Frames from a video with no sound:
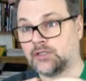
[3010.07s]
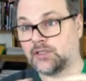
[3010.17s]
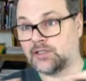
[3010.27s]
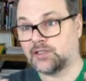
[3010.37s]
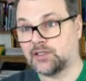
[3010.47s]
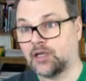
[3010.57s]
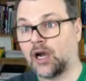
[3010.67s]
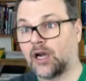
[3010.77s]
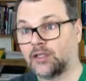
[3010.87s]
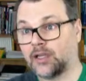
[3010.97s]

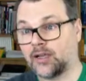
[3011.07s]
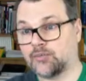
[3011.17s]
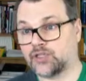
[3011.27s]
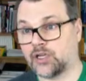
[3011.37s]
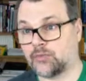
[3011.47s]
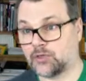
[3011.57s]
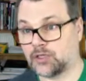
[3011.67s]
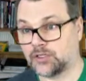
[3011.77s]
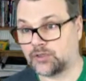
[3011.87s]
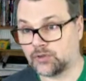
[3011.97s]
cigar-type shaped
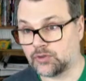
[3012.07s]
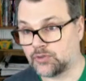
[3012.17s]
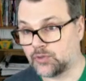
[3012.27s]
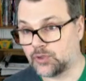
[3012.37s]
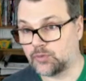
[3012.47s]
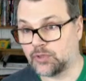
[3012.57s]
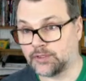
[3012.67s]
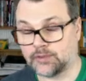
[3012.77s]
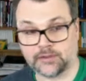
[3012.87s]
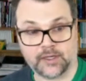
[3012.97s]
clusters when you
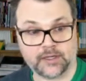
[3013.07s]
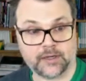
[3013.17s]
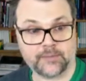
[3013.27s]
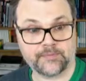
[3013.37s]
plot the data.